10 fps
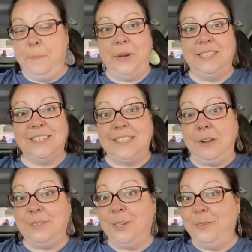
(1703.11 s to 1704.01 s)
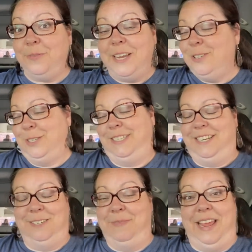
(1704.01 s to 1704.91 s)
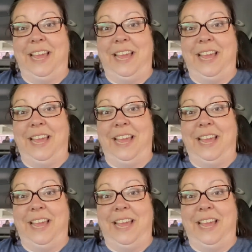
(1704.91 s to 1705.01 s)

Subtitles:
But it just sounds so interesting to me.